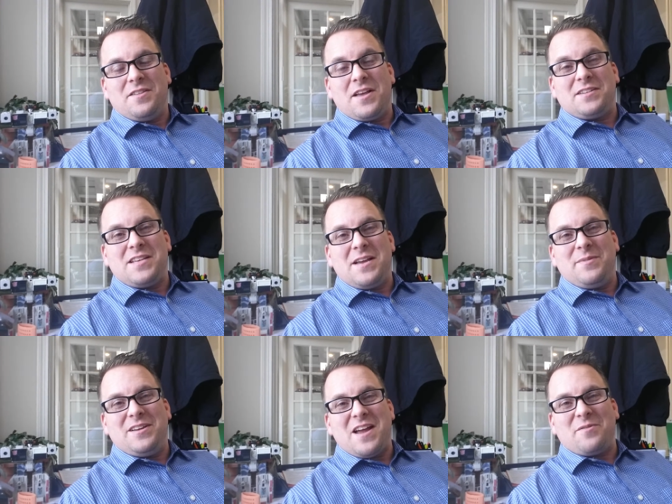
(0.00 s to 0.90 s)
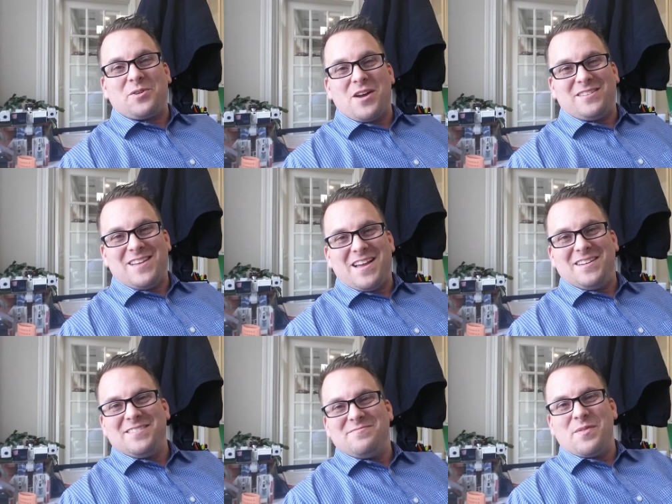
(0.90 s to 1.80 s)
Thanks, Amy, and have a great
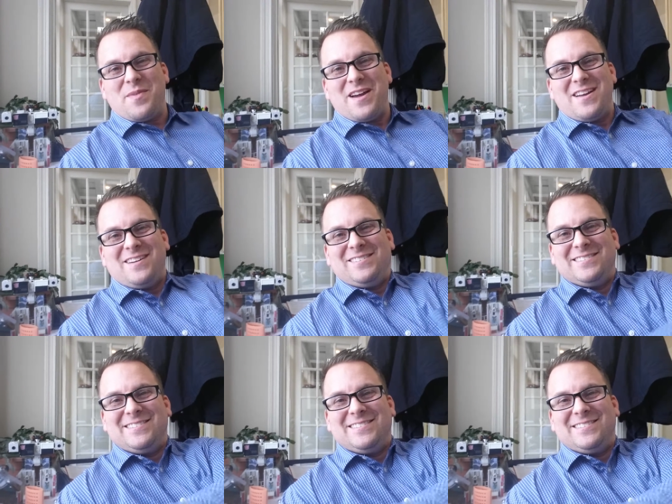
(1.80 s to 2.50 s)
day. Bye bye now.